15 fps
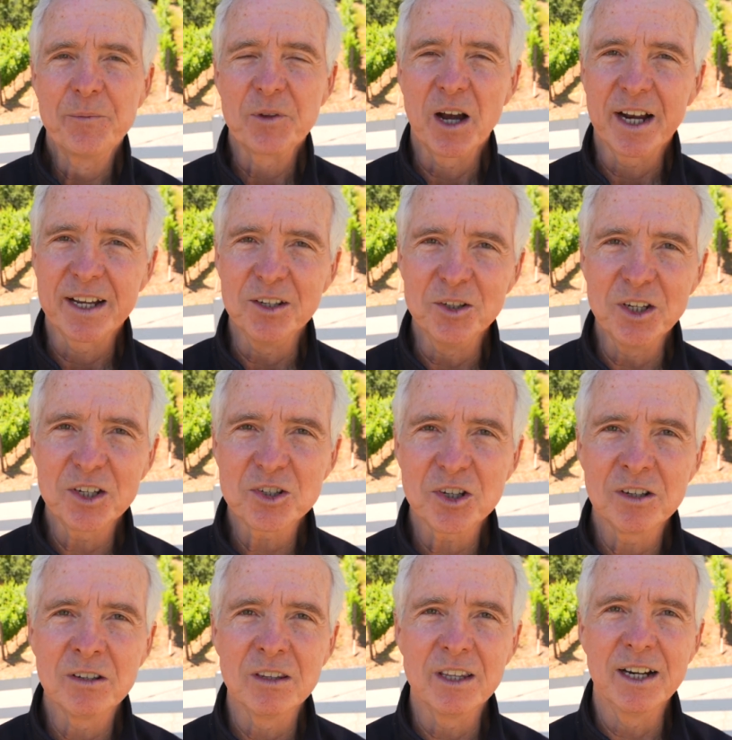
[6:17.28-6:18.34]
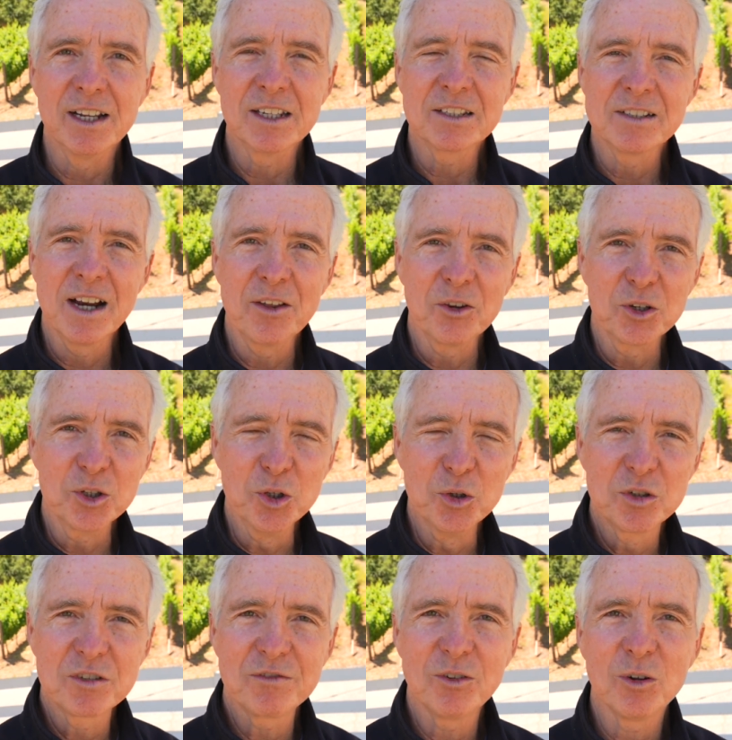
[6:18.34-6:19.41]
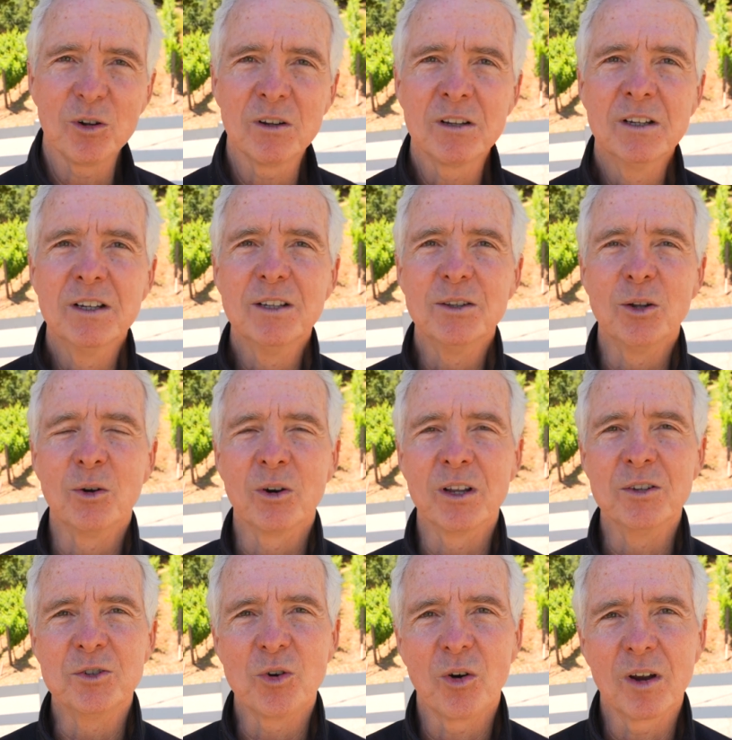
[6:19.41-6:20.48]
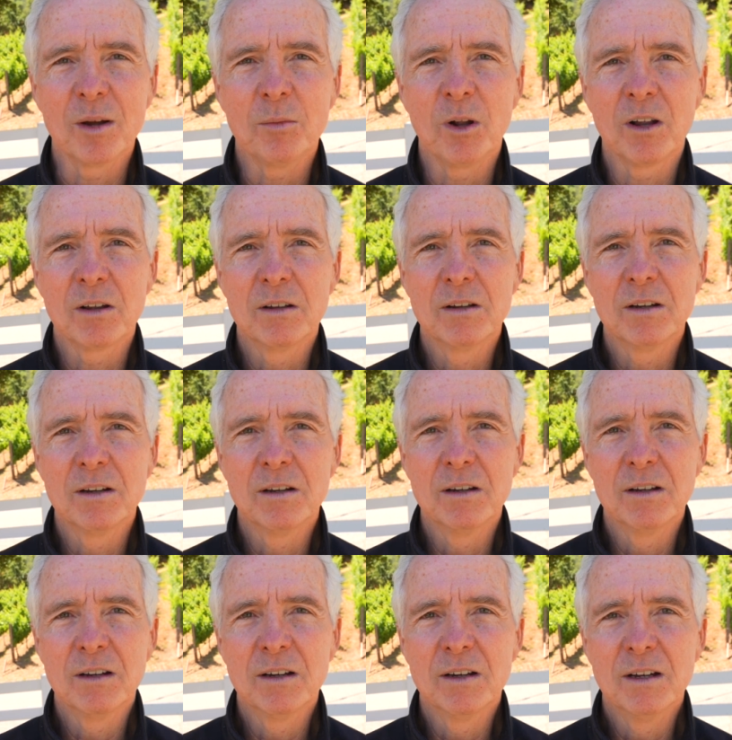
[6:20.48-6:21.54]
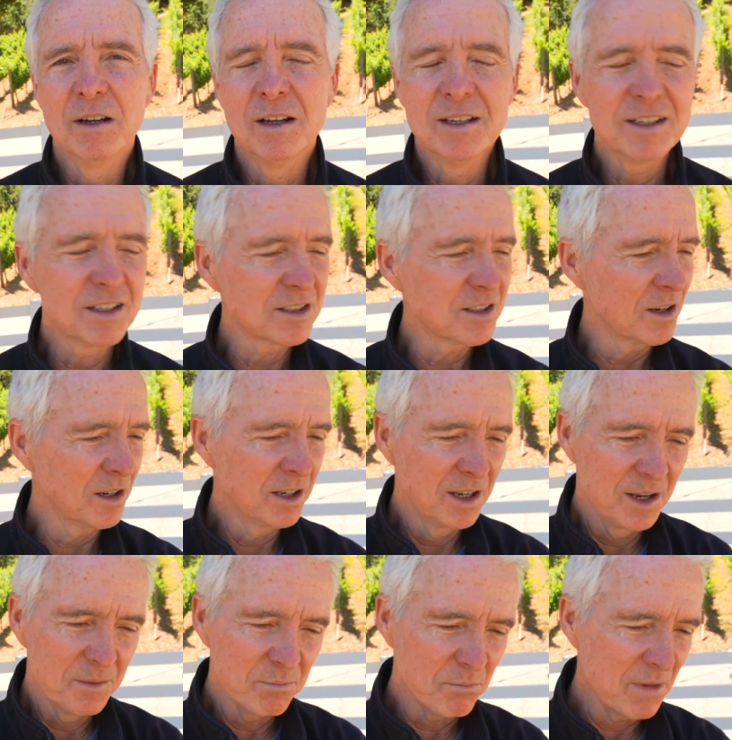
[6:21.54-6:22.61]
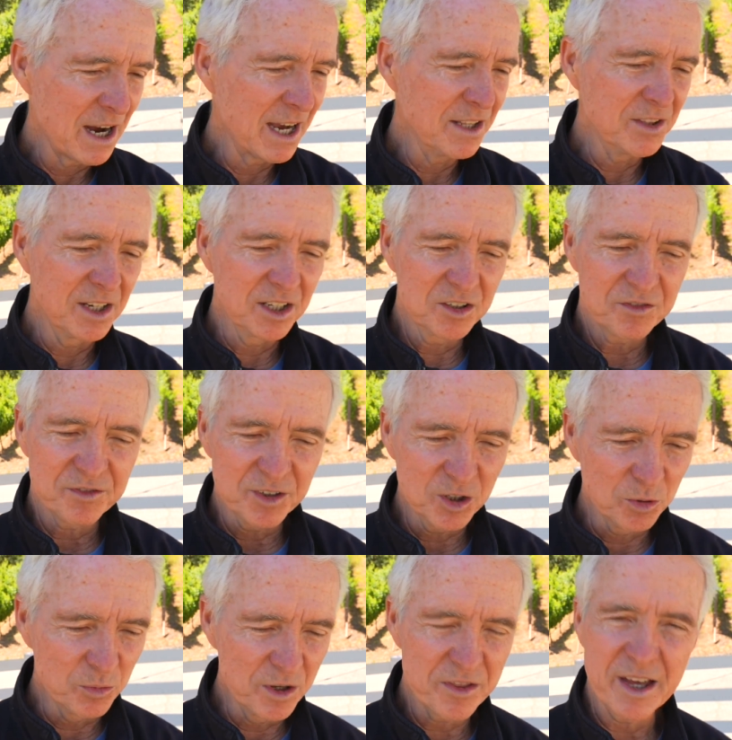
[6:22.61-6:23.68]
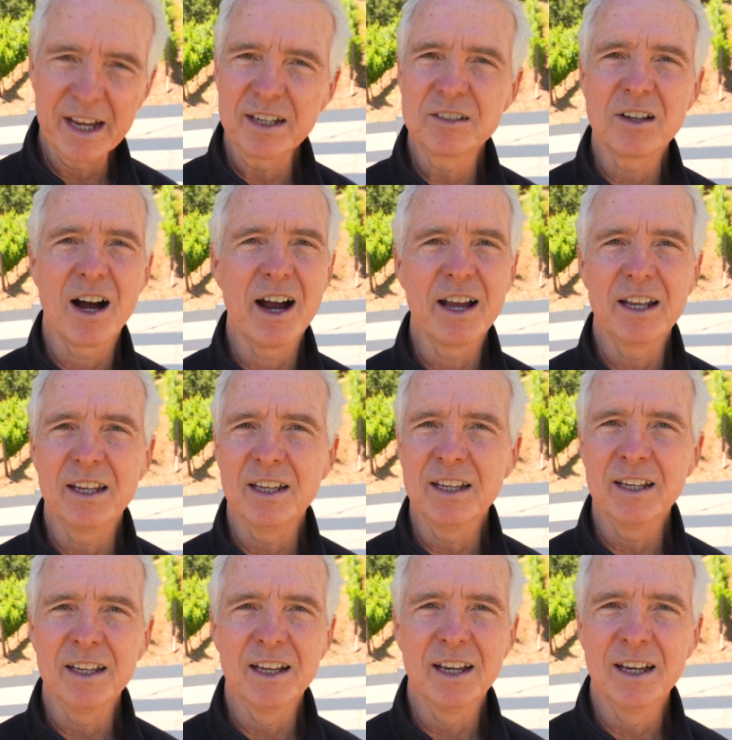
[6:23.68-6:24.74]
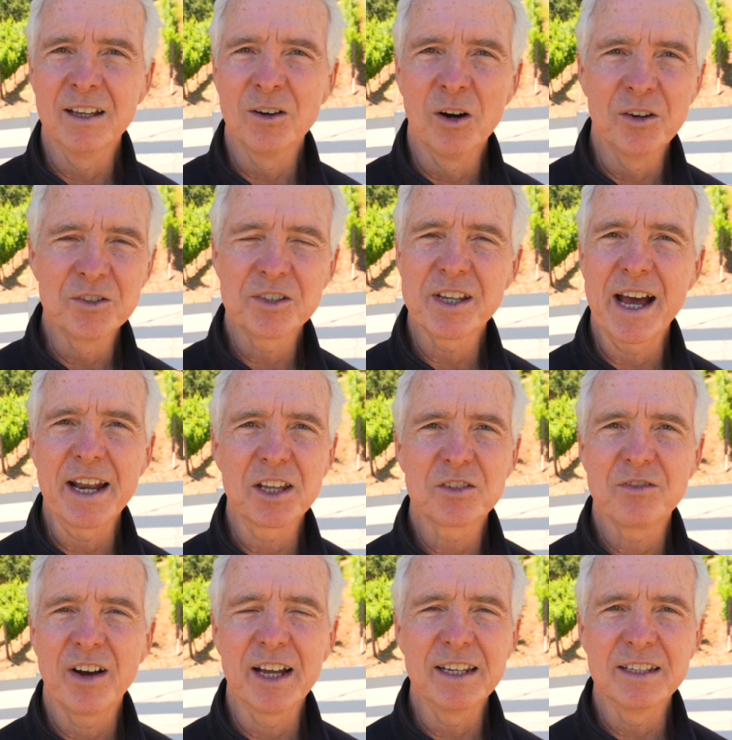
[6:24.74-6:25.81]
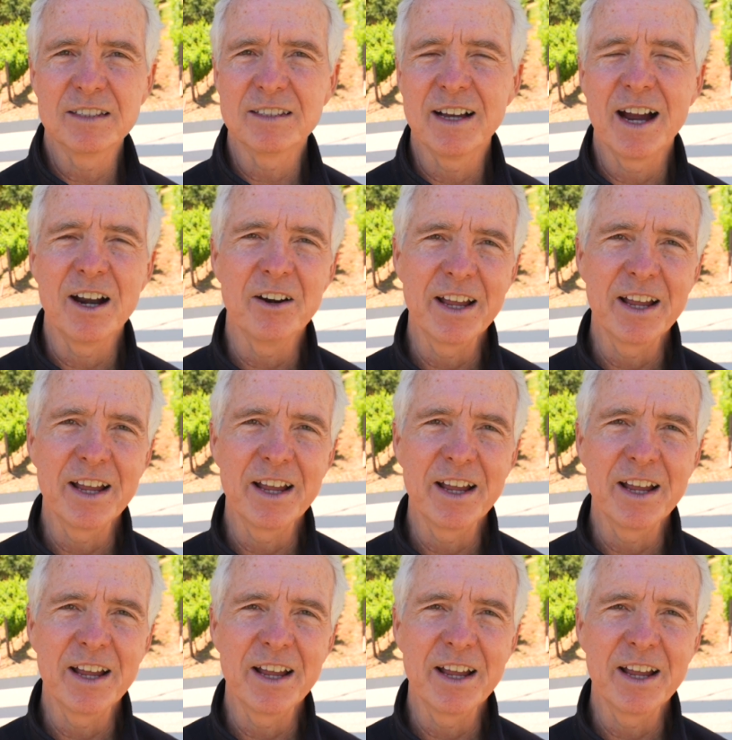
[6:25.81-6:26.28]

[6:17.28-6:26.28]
A condition that is neither useful nor enjoyable. It's a mind that is filled with anxiety and unsatisfied desire.